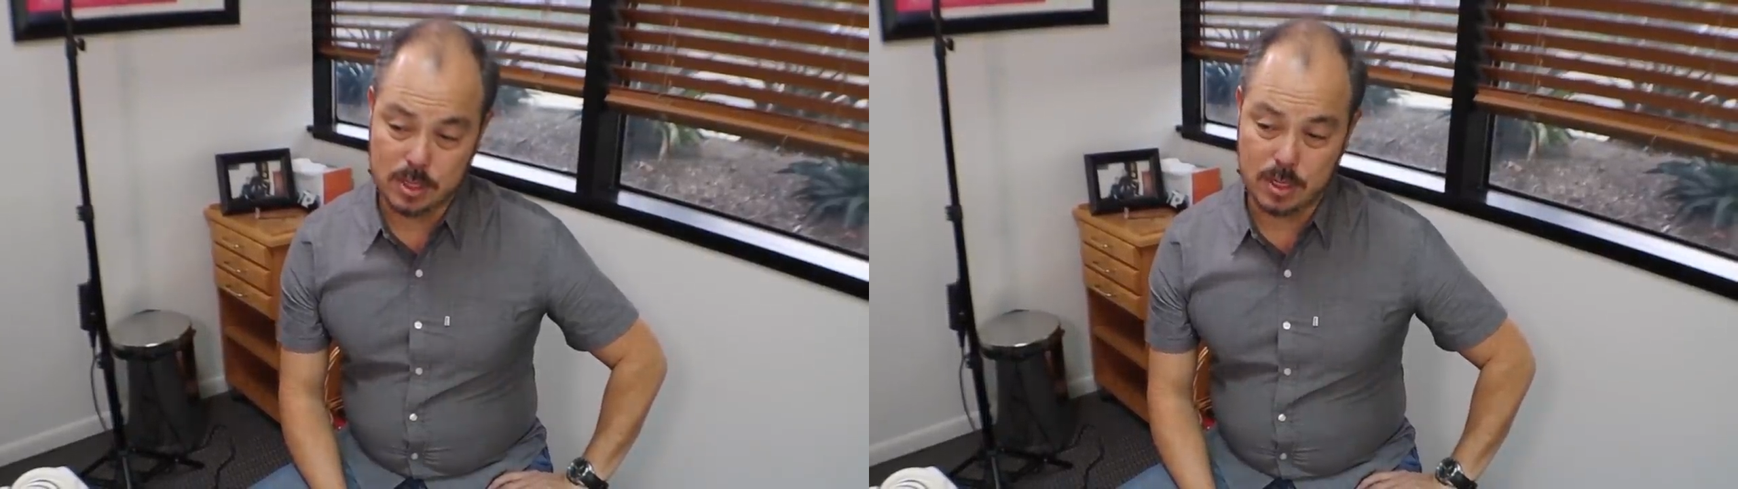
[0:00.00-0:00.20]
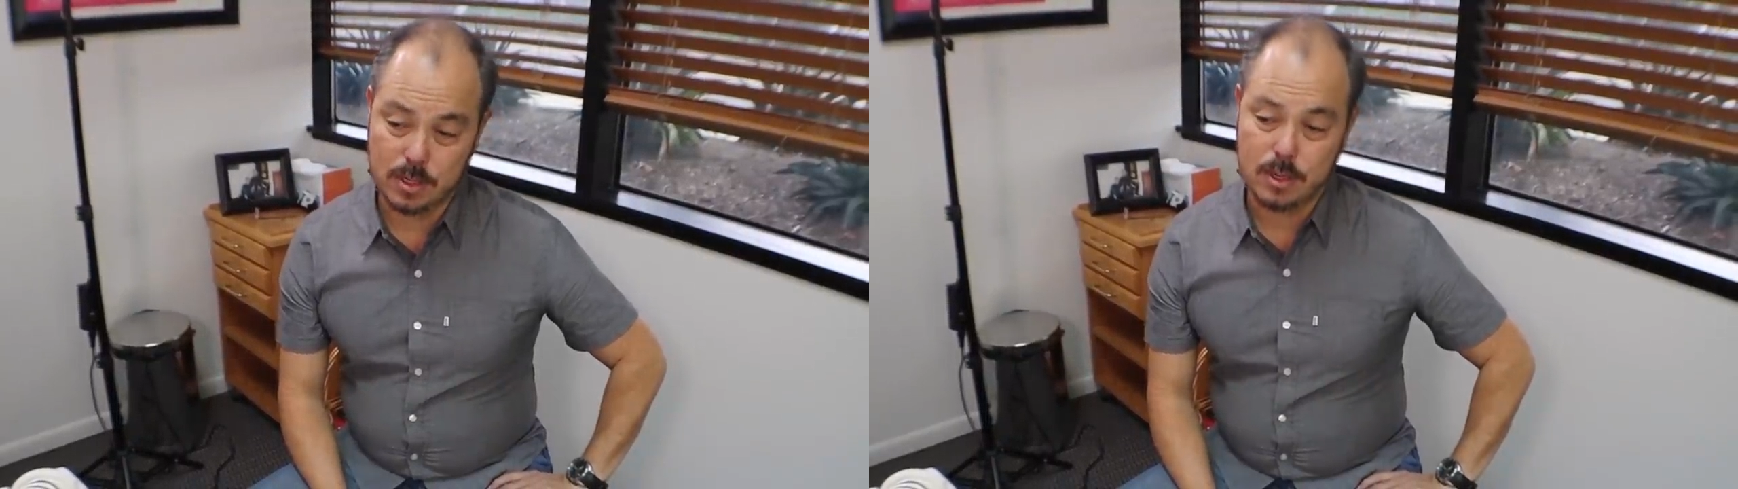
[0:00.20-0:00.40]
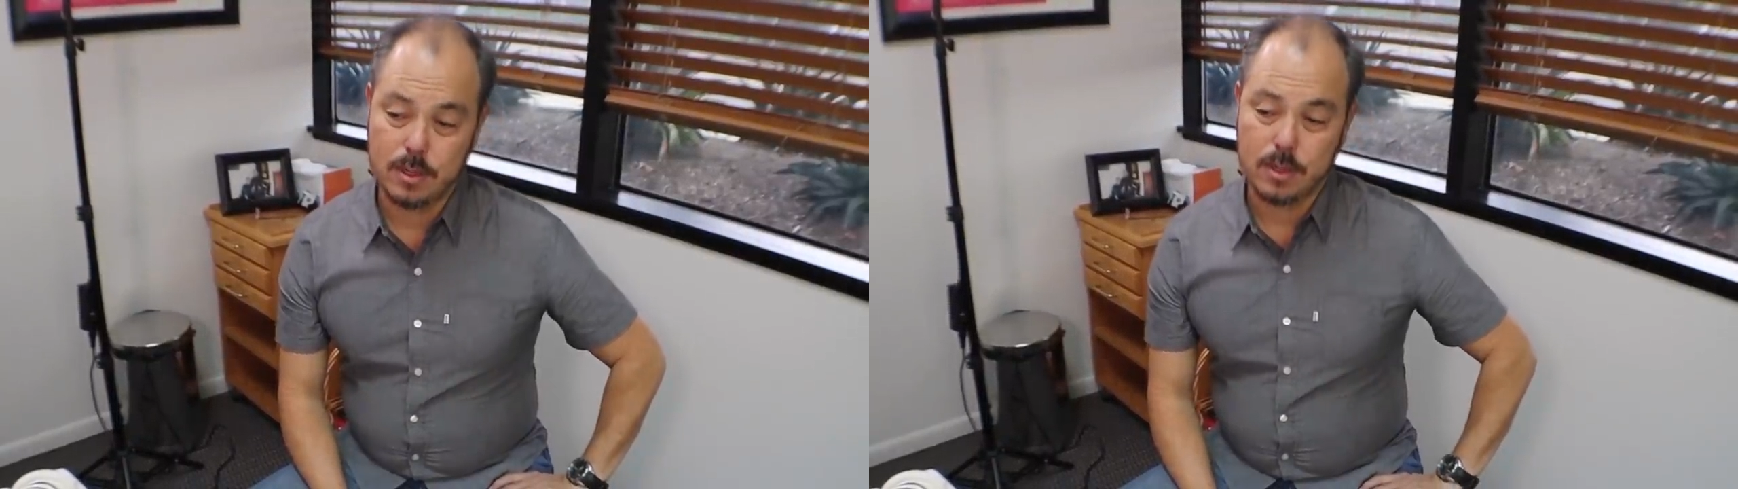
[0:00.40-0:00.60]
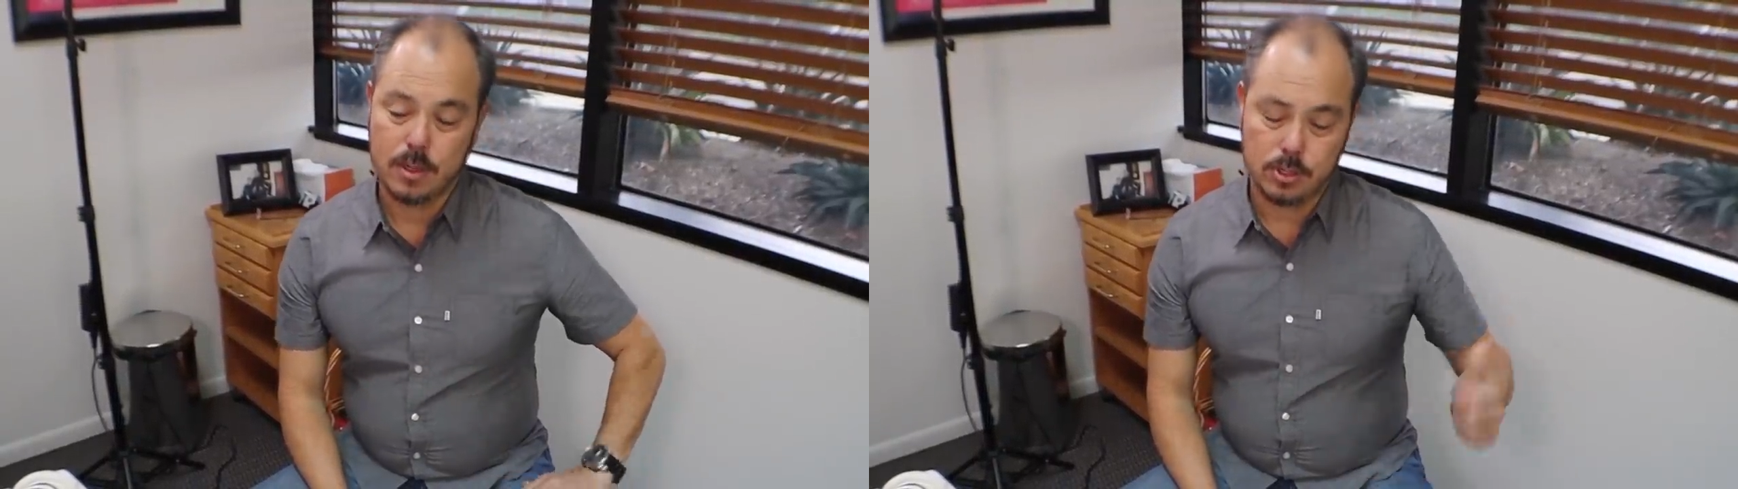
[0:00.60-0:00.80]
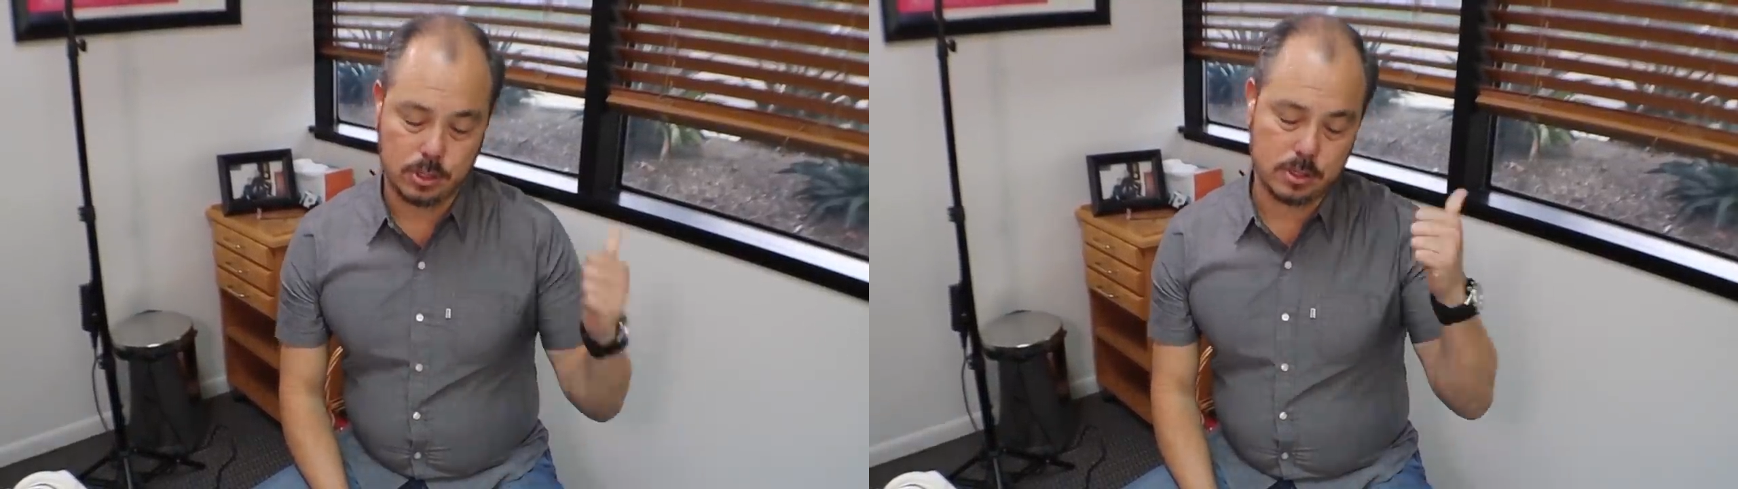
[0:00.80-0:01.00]
night,
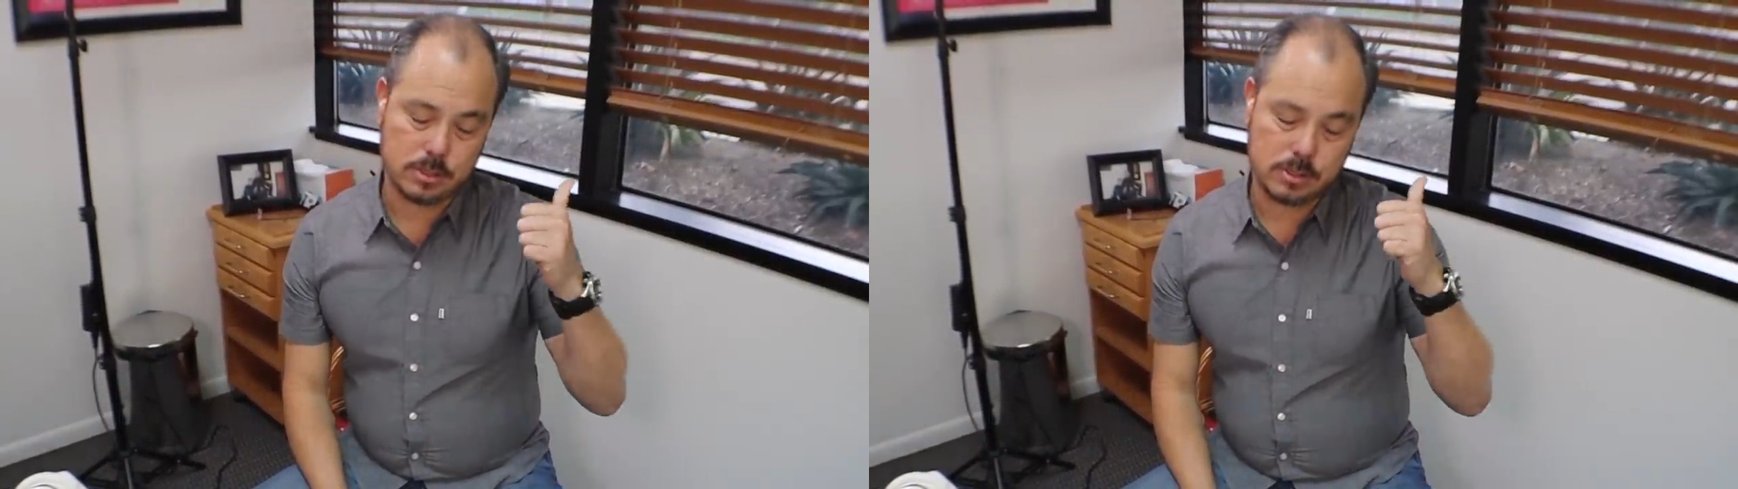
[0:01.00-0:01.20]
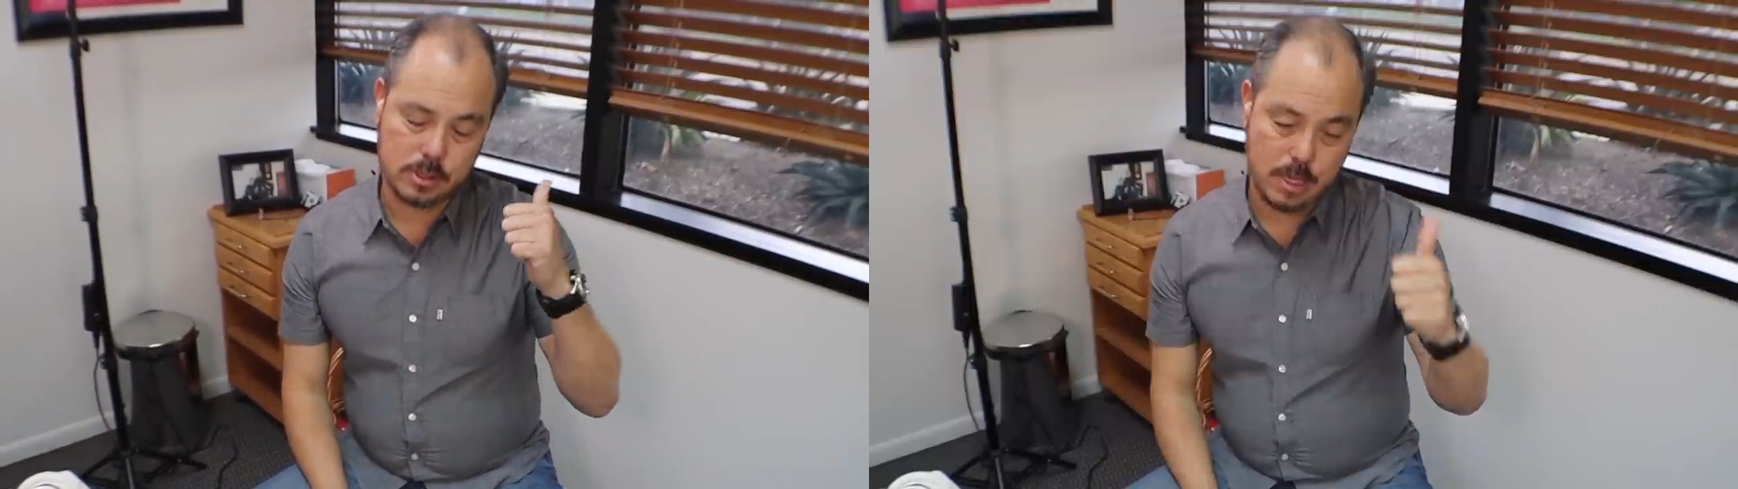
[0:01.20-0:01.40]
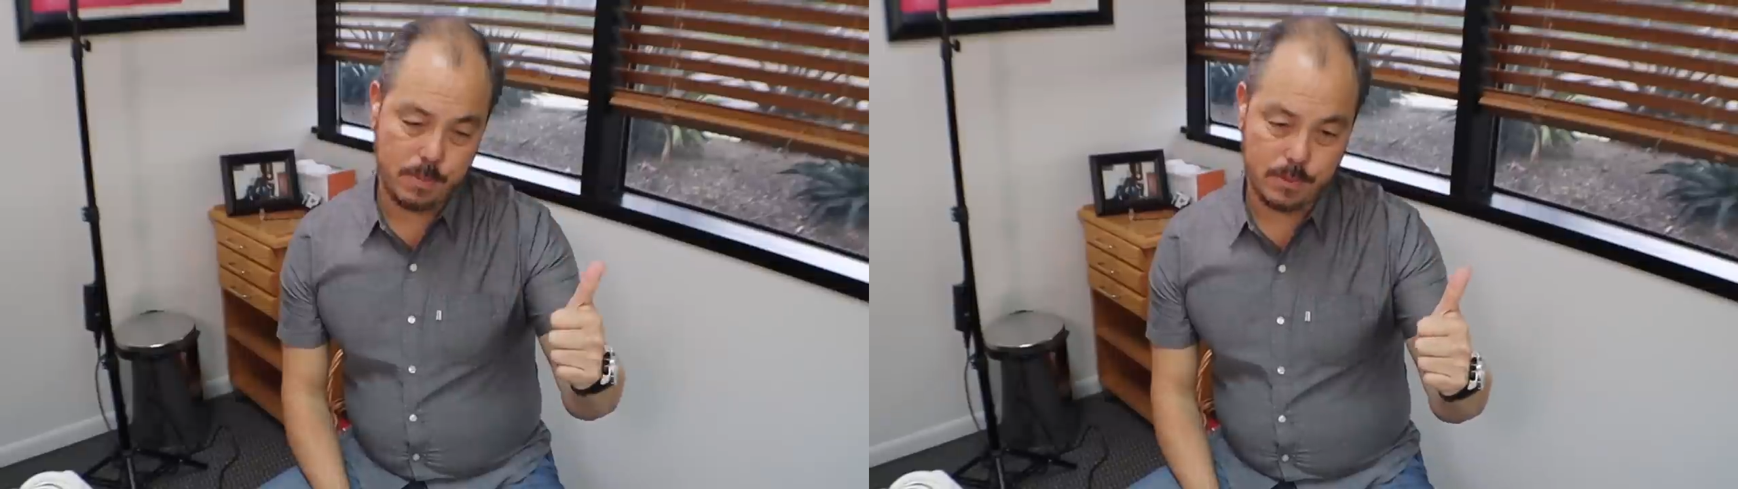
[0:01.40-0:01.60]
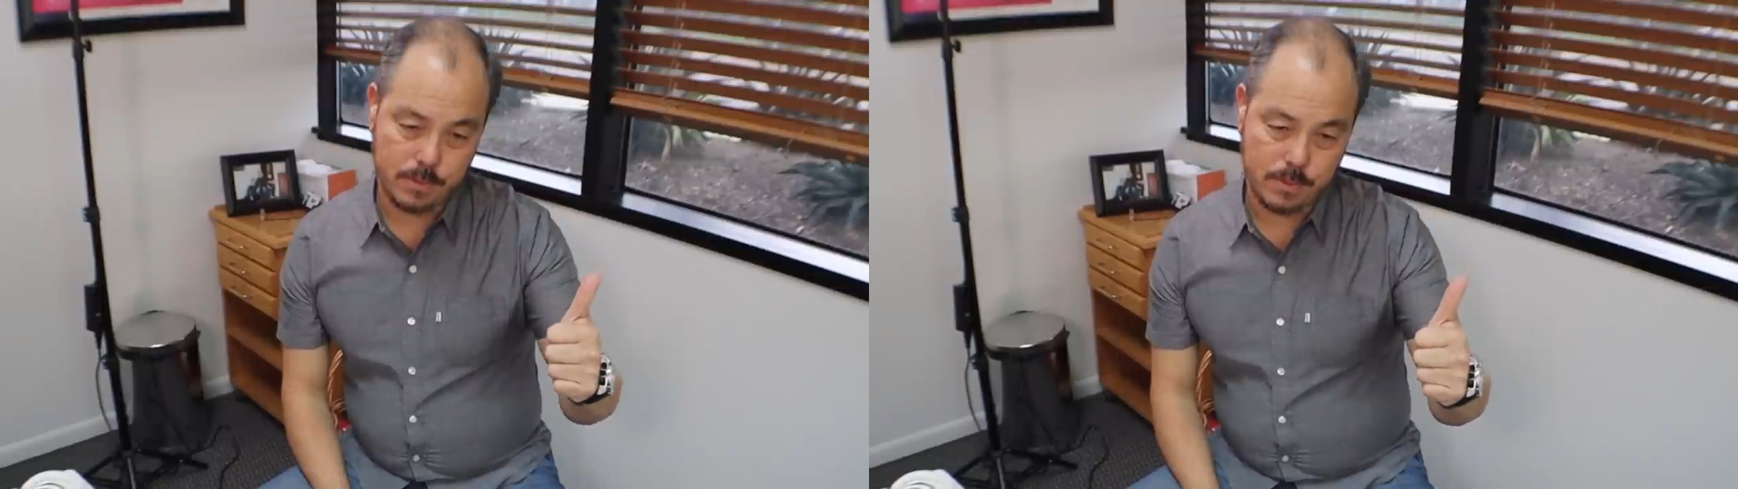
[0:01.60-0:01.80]
took the sleep,